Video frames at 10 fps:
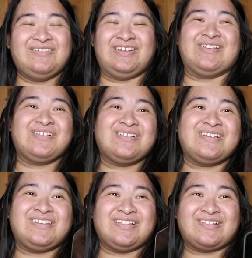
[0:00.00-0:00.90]
when I was
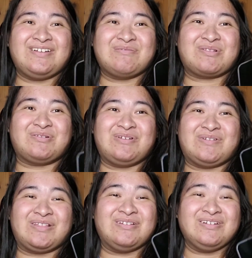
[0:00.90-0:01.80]
using an Instagram story,
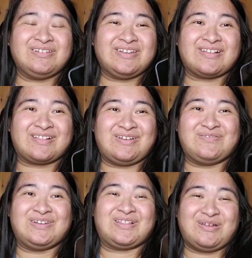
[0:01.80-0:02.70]
when I took like a
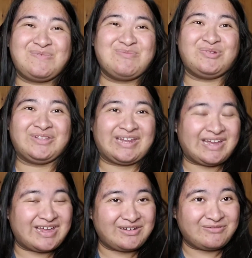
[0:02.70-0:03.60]
selfie to tell people that I
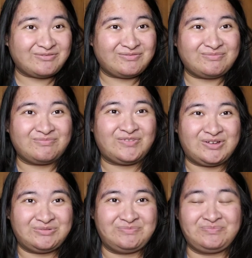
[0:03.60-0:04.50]
had a new
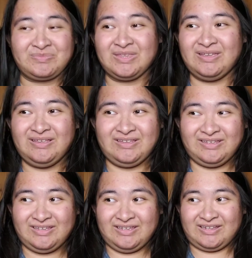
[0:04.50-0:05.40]
phone,
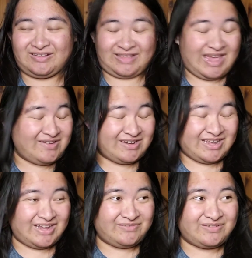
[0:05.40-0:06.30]
because I hadn't
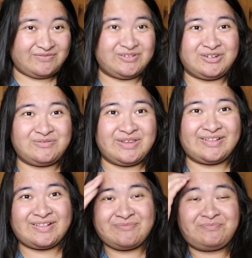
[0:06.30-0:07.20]
had a phone for two
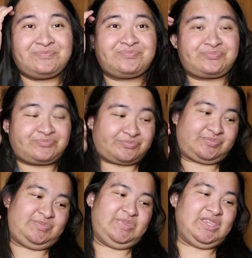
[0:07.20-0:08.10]
weeks,
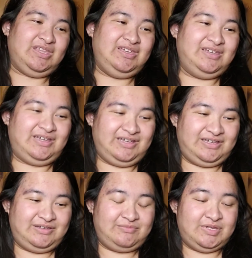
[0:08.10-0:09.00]

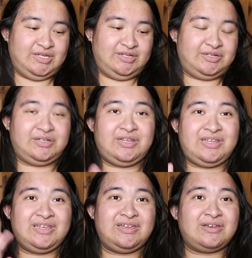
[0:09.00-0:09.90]
um,
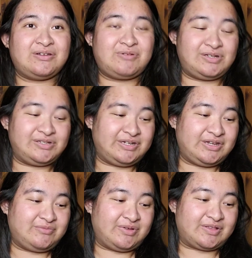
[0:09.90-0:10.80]
the
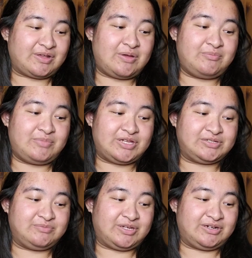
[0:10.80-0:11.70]
quality was
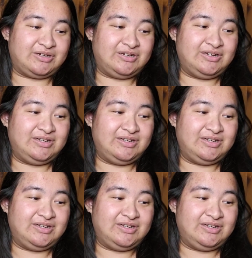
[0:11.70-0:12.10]
much better.